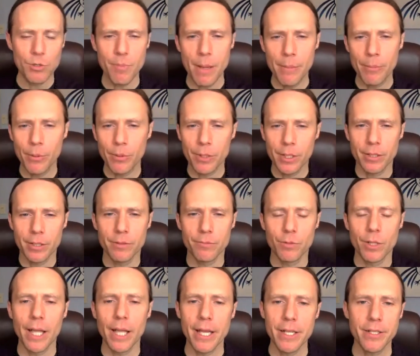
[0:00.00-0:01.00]
people can
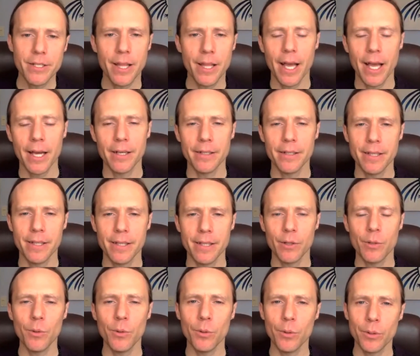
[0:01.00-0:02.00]
relate to that in that
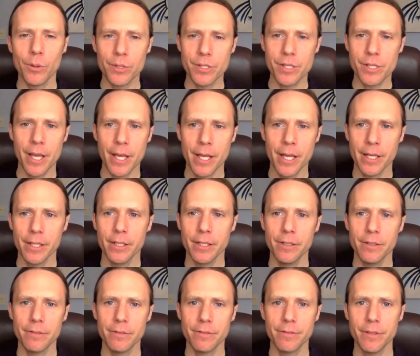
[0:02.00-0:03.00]
whole saying of,